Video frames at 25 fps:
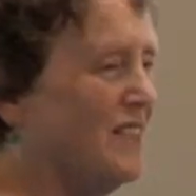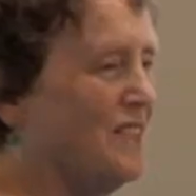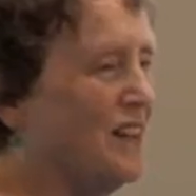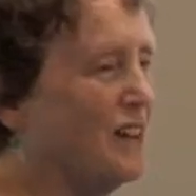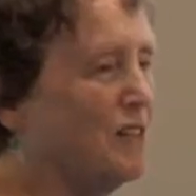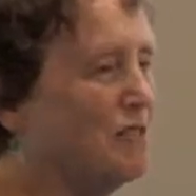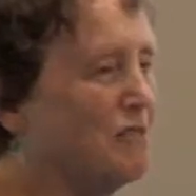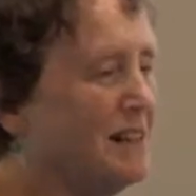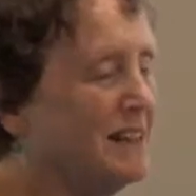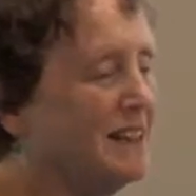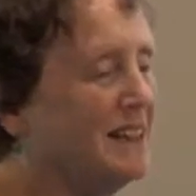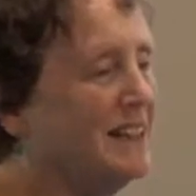
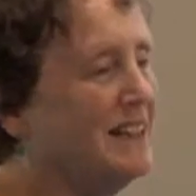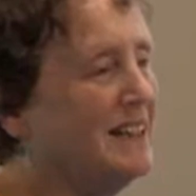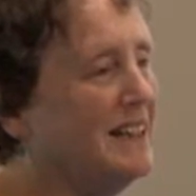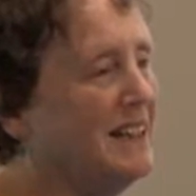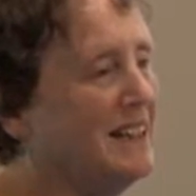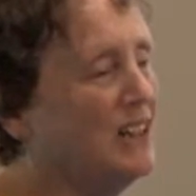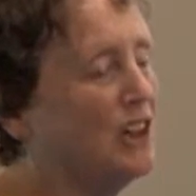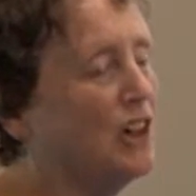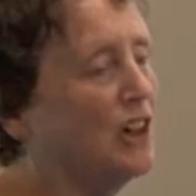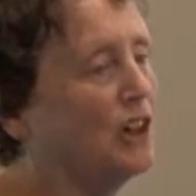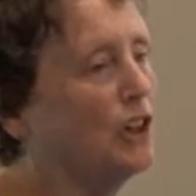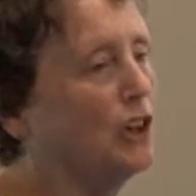They really
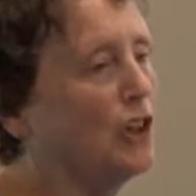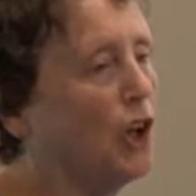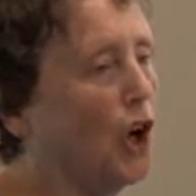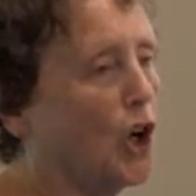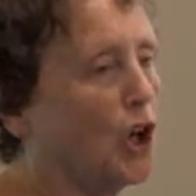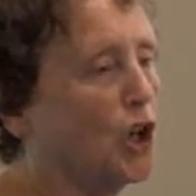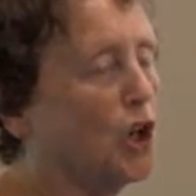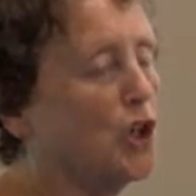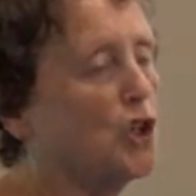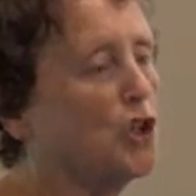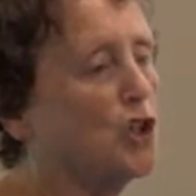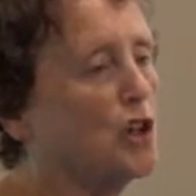need a
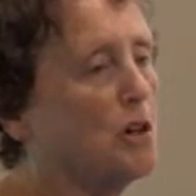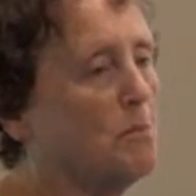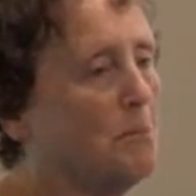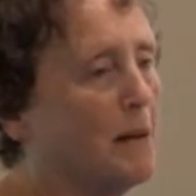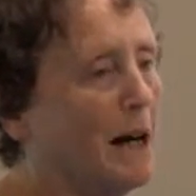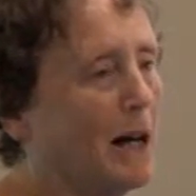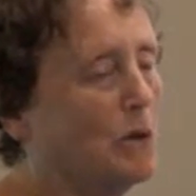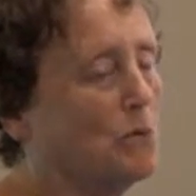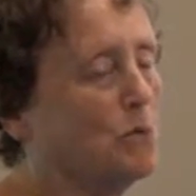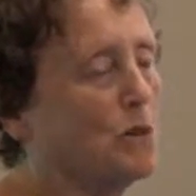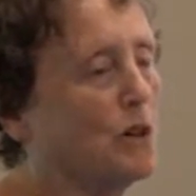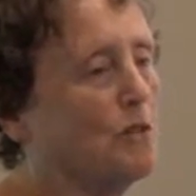large
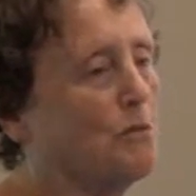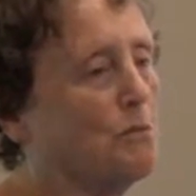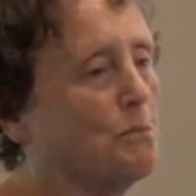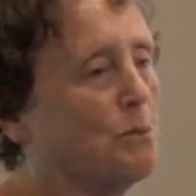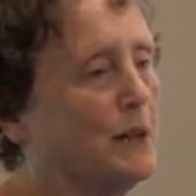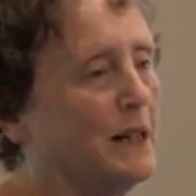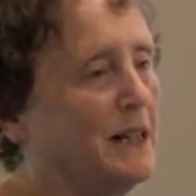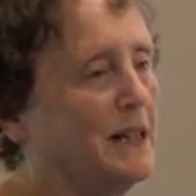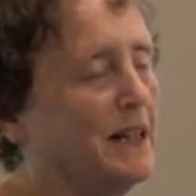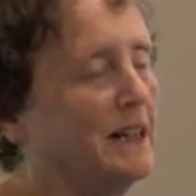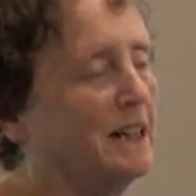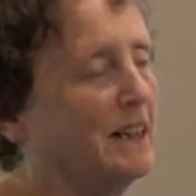amount of
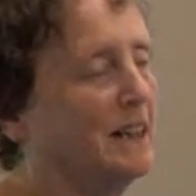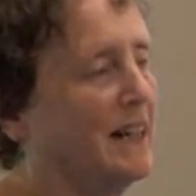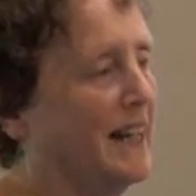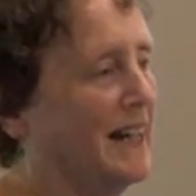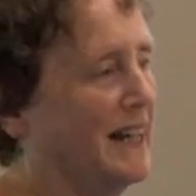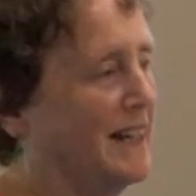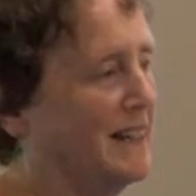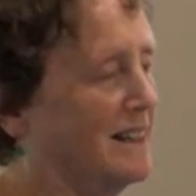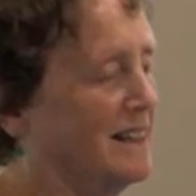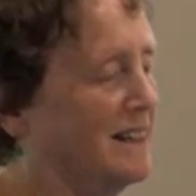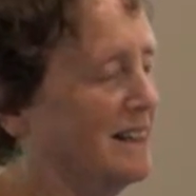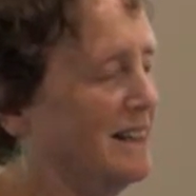breeding
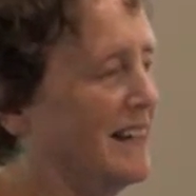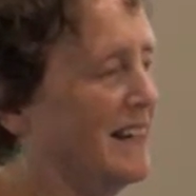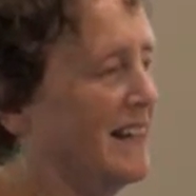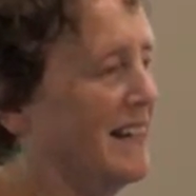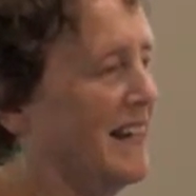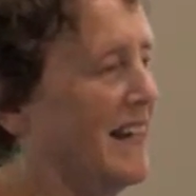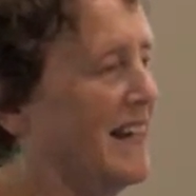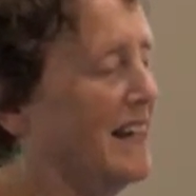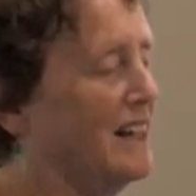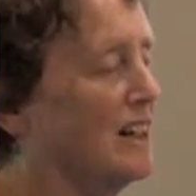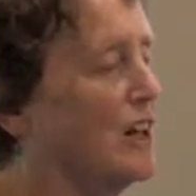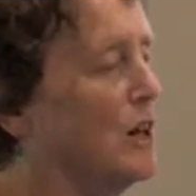land. They
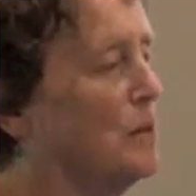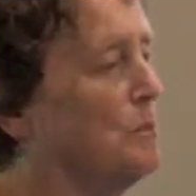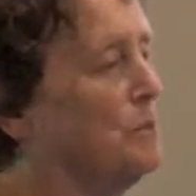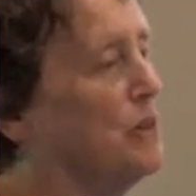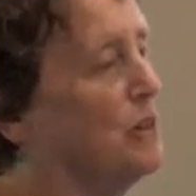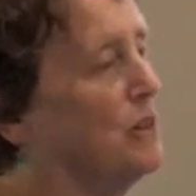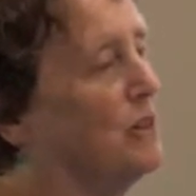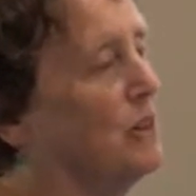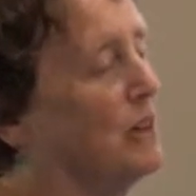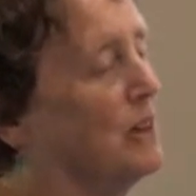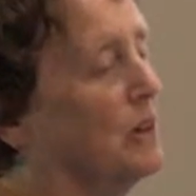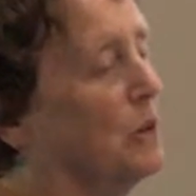can't come
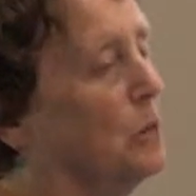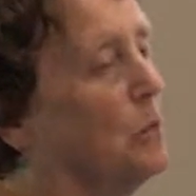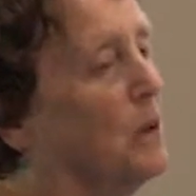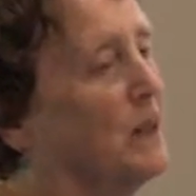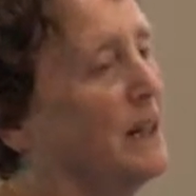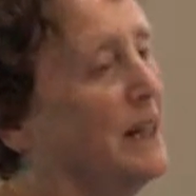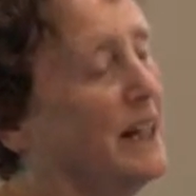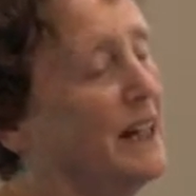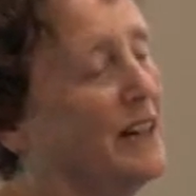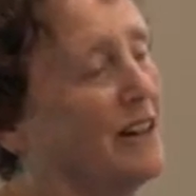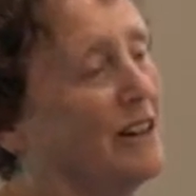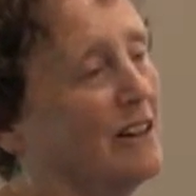to your little
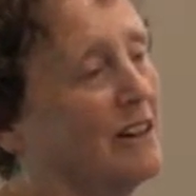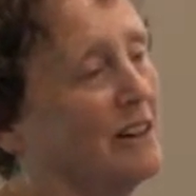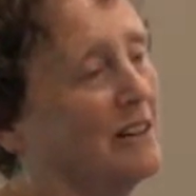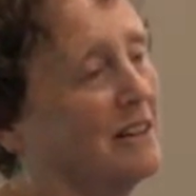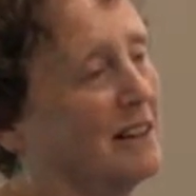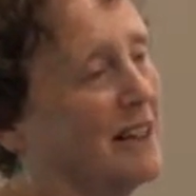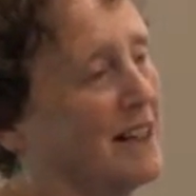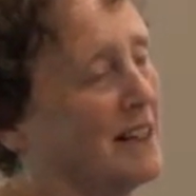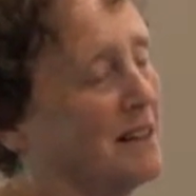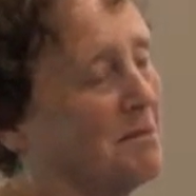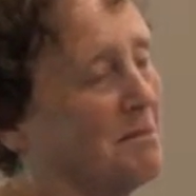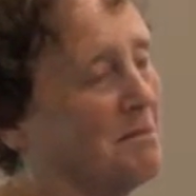one acre,
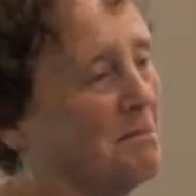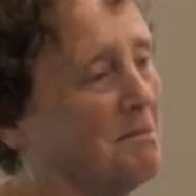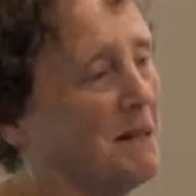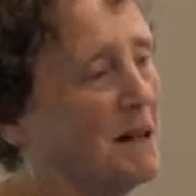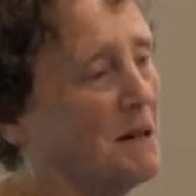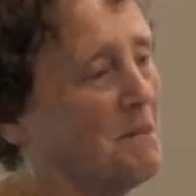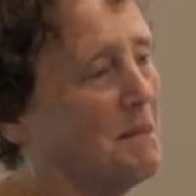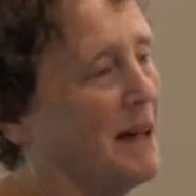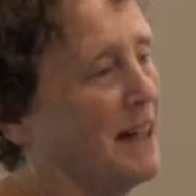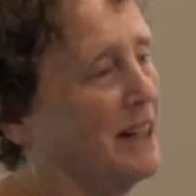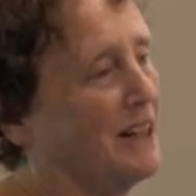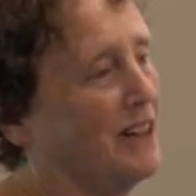like
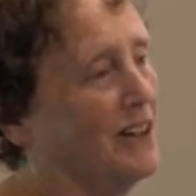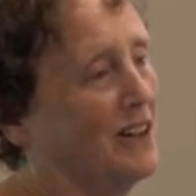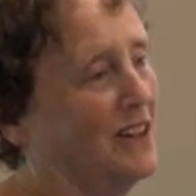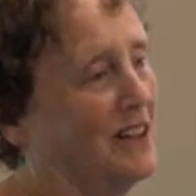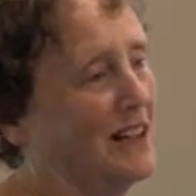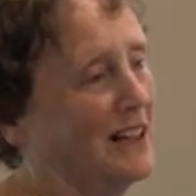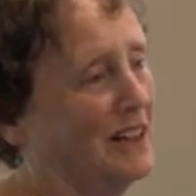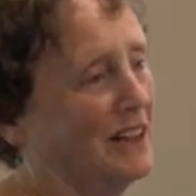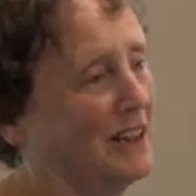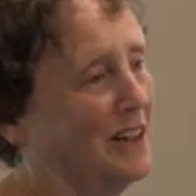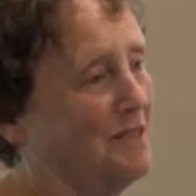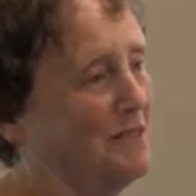my
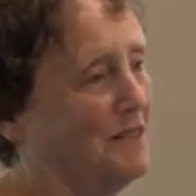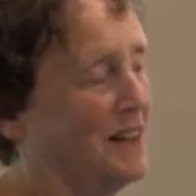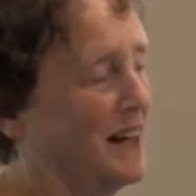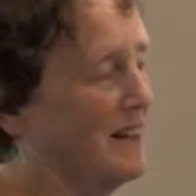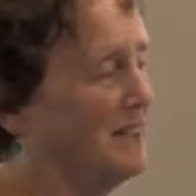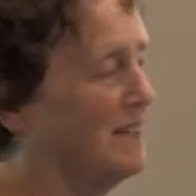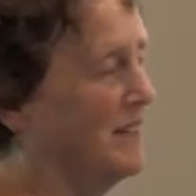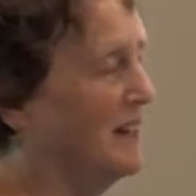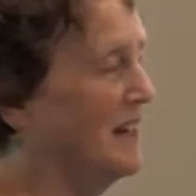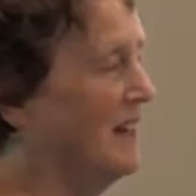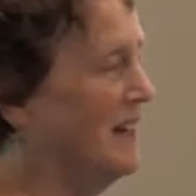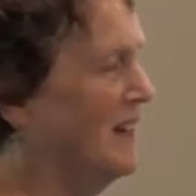backyard, I'd love
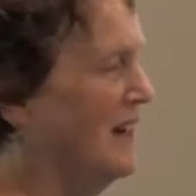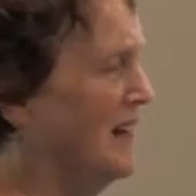that.